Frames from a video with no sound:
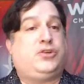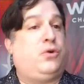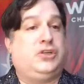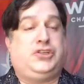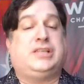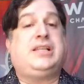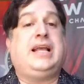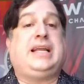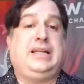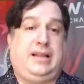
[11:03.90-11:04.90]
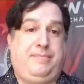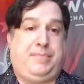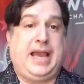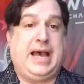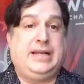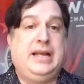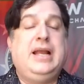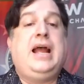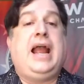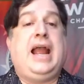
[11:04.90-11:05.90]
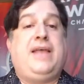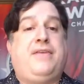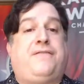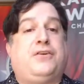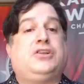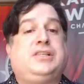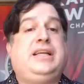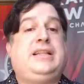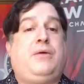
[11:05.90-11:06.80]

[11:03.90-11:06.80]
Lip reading: score, just like an Olympiad. And the first thing